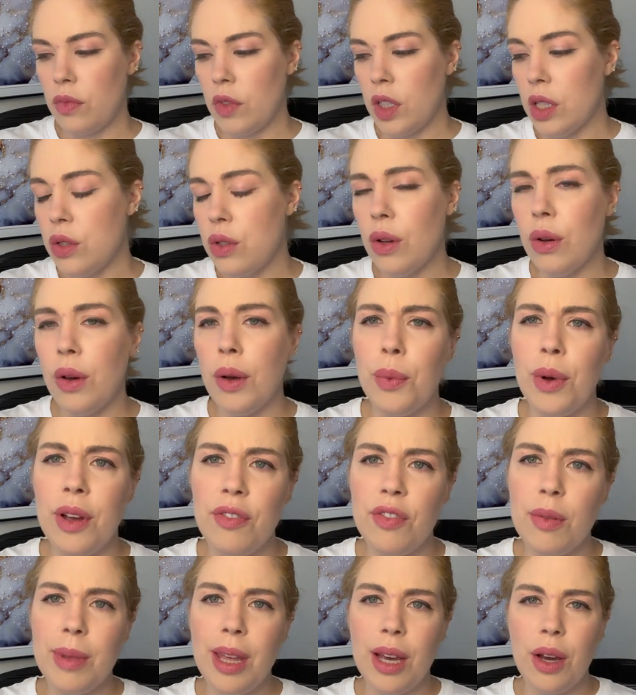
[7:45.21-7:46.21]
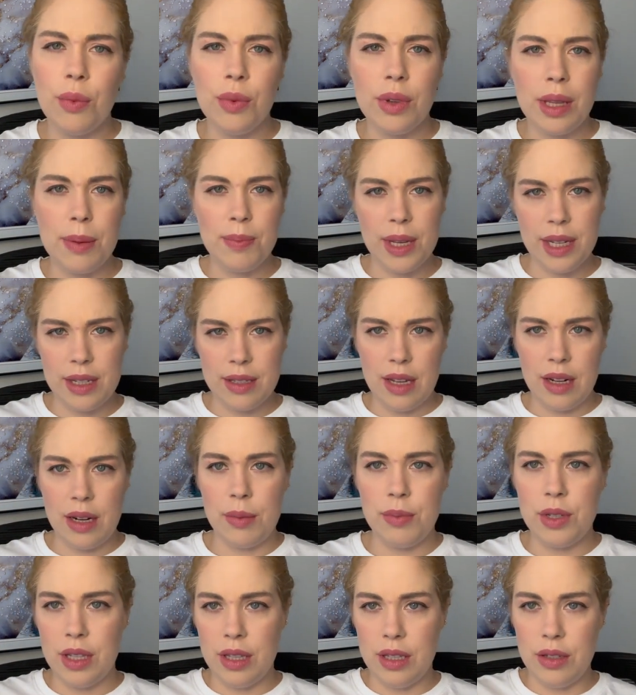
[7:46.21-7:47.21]
So I went from like a really big
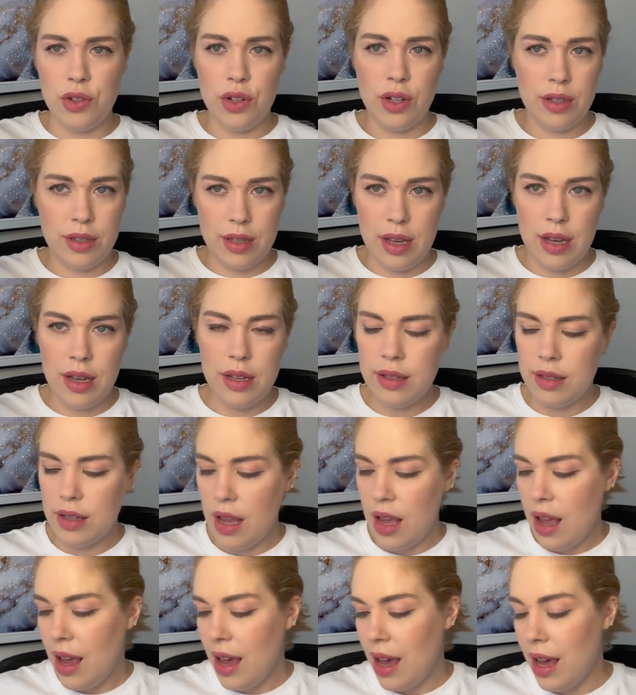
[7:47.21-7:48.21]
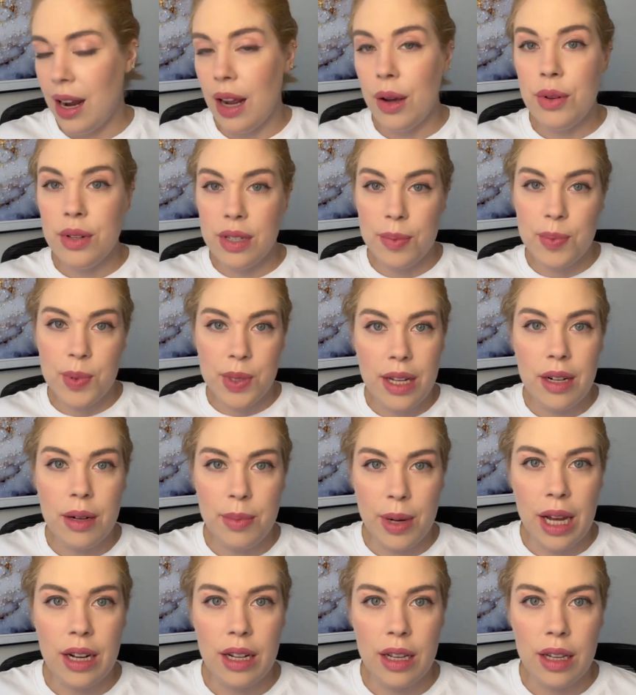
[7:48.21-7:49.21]
setup to just this. And I was upset
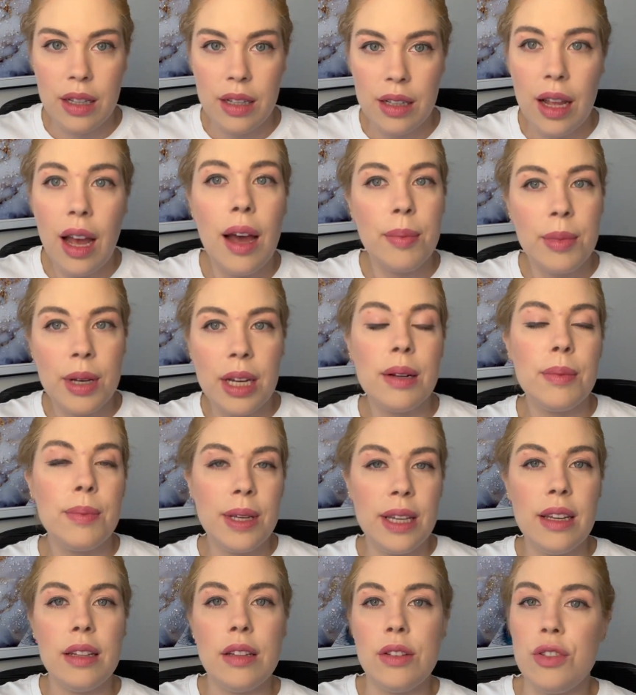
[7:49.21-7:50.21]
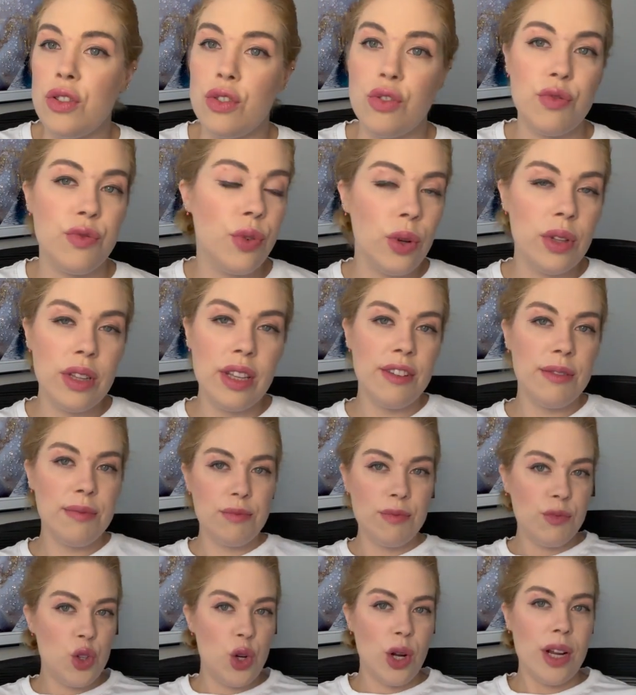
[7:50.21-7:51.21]
about it. I'm gonna be just
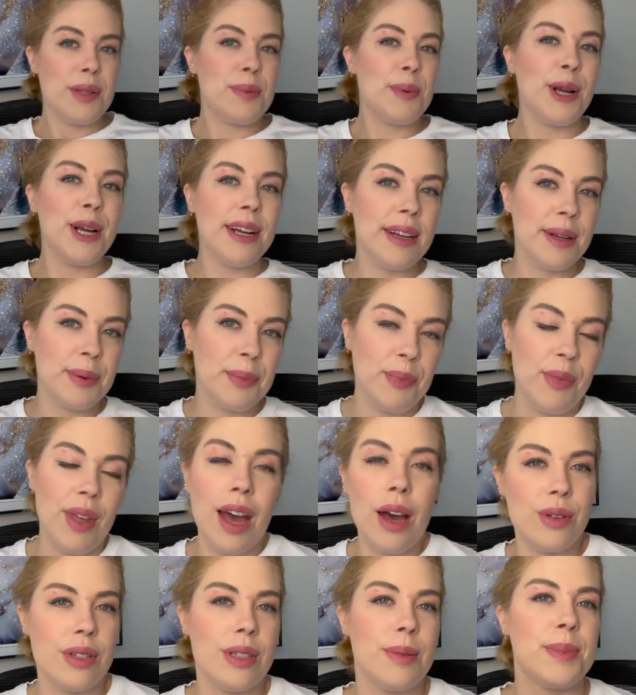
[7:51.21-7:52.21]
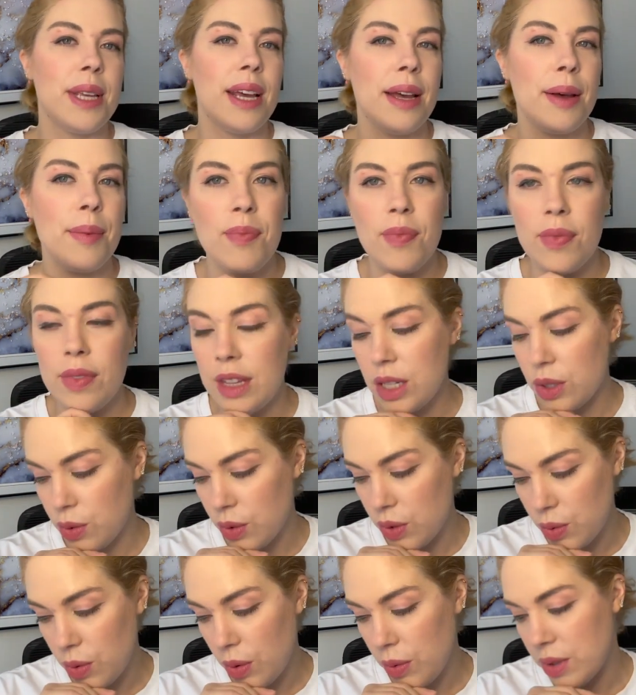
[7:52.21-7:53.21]
fully transparent. I was upset. This
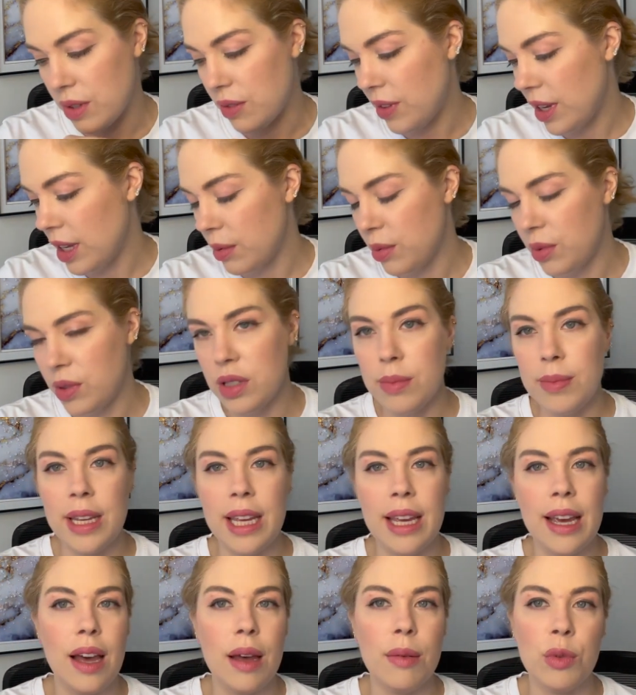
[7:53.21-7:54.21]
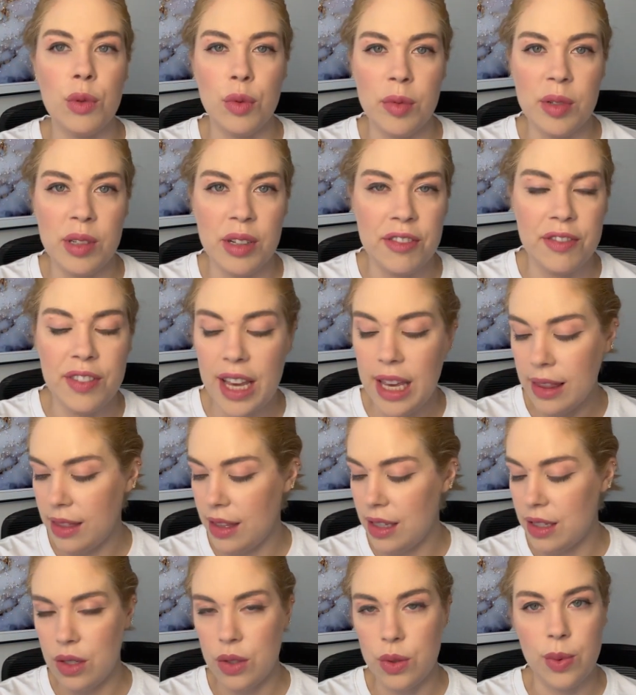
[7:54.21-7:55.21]
was what was available to me. I'm a woman of faith.
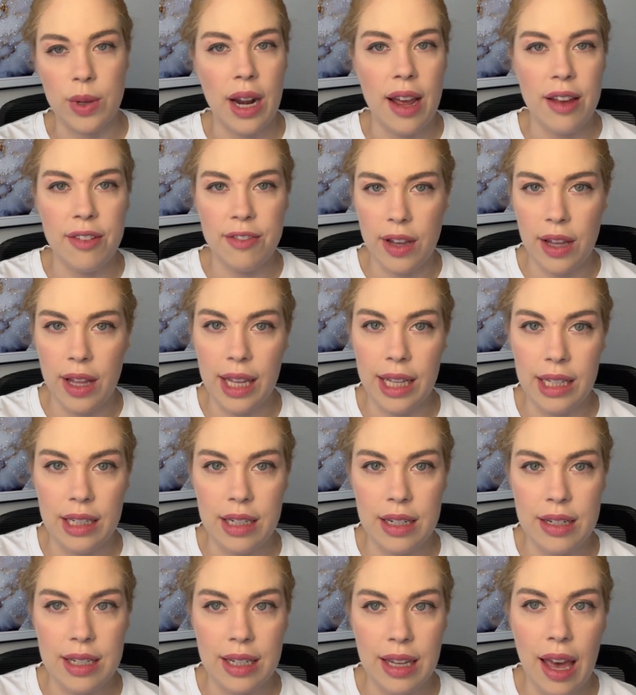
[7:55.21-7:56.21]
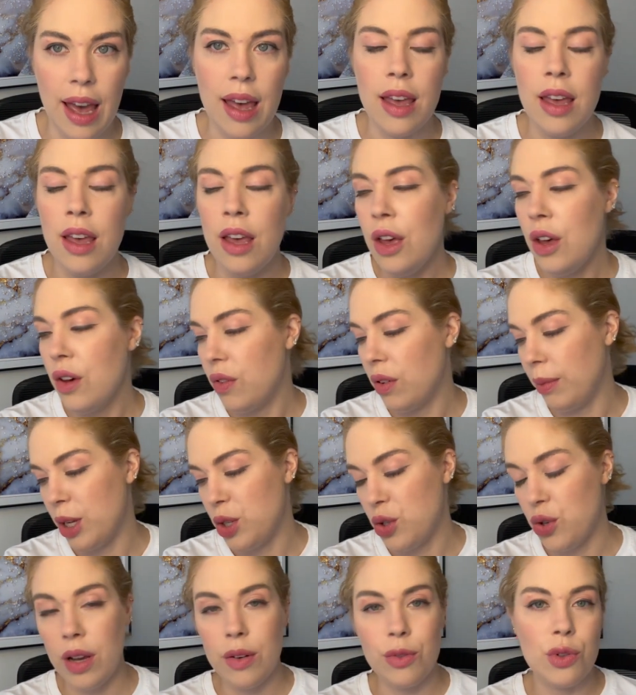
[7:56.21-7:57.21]
This is what I felt I needed to get for my
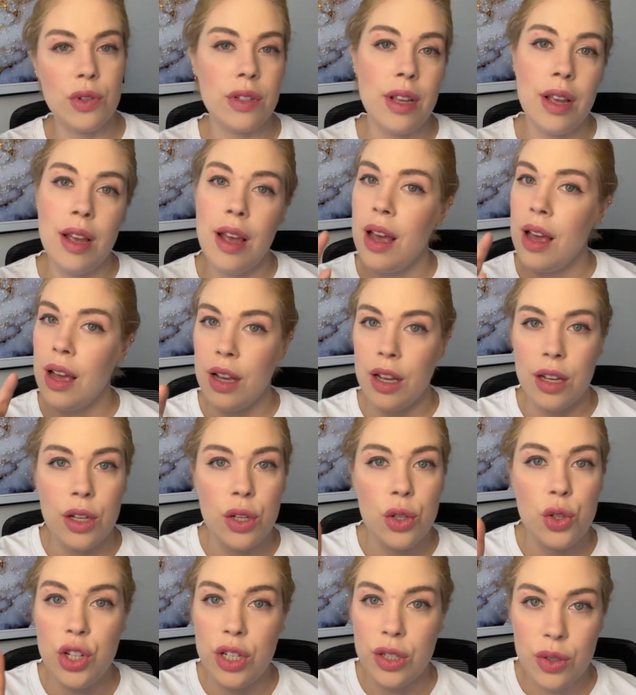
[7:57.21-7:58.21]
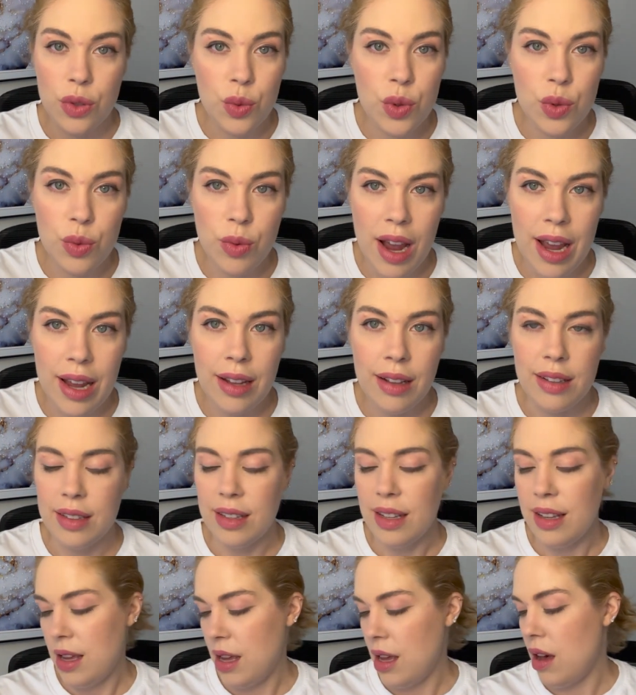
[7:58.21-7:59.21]
travels. Jesus was right.
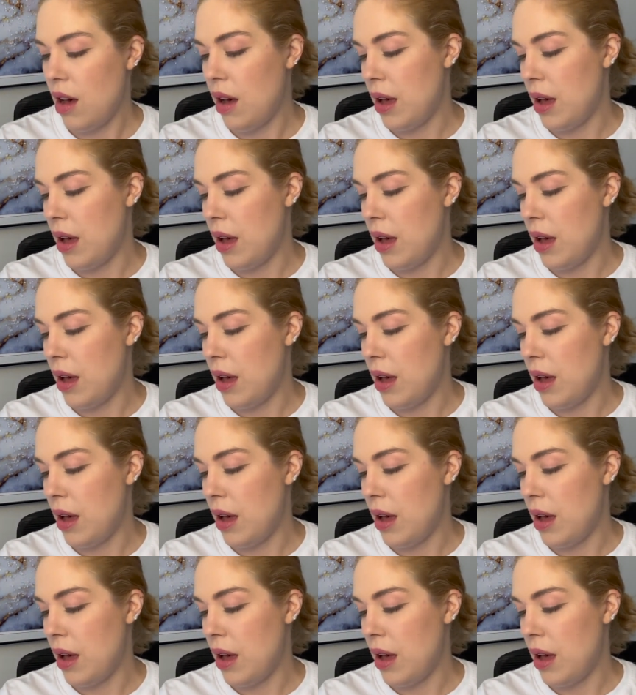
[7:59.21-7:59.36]
But